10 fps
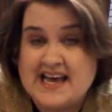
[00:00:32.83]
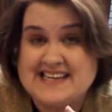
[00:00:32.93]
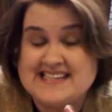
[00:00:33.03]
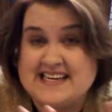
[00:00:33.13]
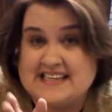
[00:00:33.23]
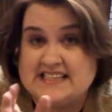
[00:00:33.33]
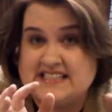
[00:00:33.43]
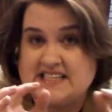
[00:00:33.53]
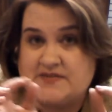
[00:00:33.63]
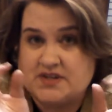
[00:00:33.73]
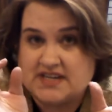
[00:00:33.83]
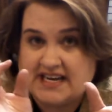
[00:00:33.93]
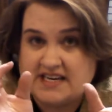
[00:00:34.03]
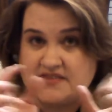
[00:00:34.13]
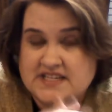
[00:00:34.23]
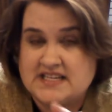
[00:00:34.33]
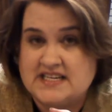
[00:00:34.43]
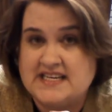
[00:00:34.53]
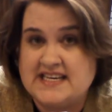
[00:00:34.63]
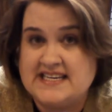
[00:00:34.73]
and give you a kind of a
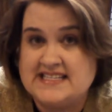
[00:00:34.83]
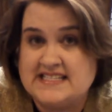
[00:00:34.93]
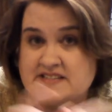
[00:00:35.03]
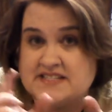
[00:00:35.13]
hint,